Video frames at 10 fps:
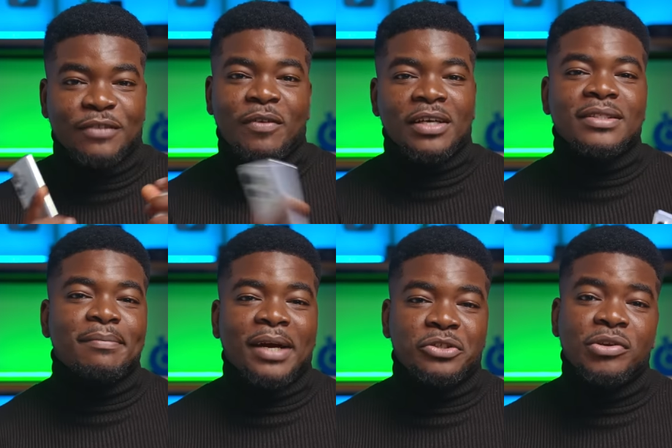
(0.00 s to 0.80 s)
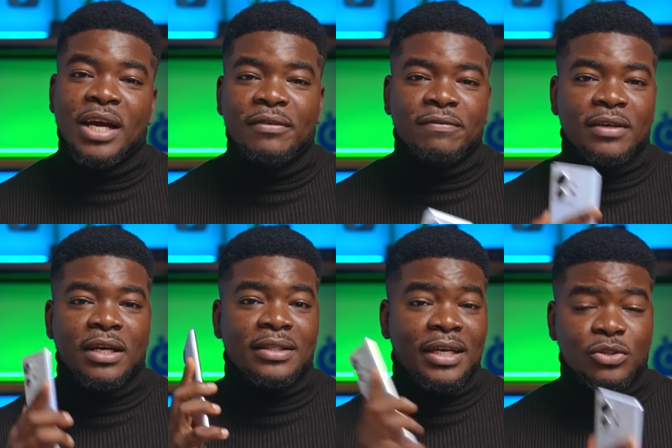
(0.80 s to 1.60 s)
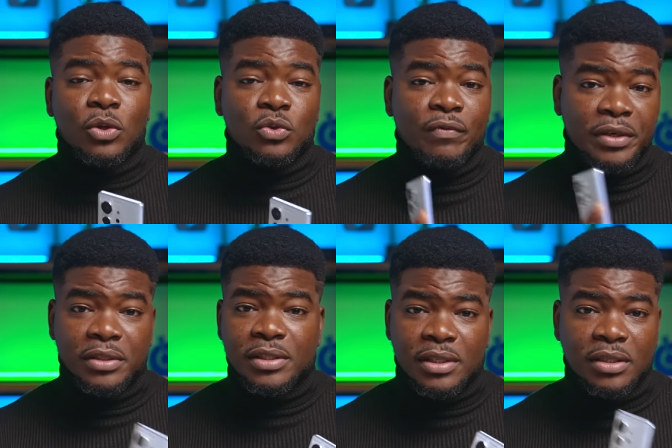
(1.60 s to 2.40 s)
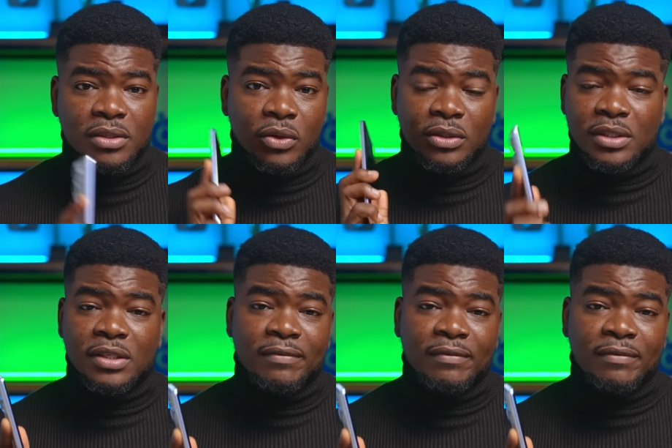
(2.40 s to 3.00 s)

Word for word: As far as the battery life, uh, that is also very decent on this